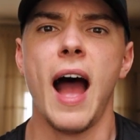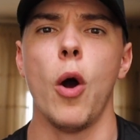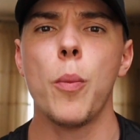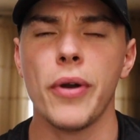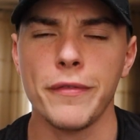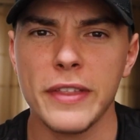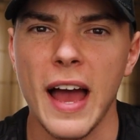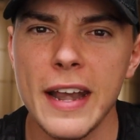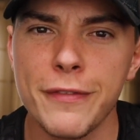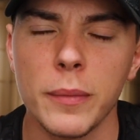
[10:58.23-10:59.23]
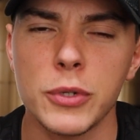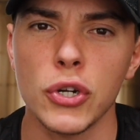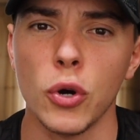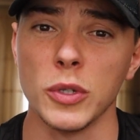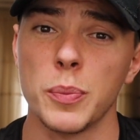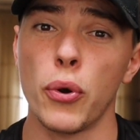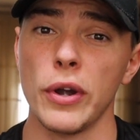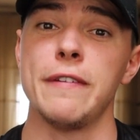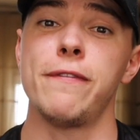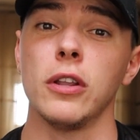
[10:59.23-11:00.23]
Our prep for that NFM show was
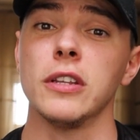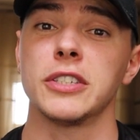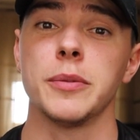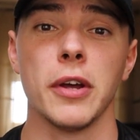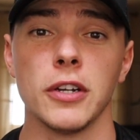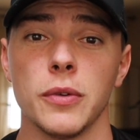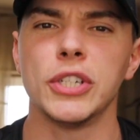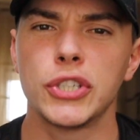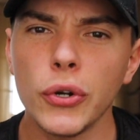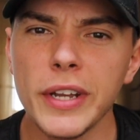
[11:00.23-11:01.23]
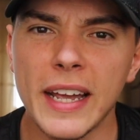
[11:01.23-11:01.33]
pretty faultless, to be honest. When show day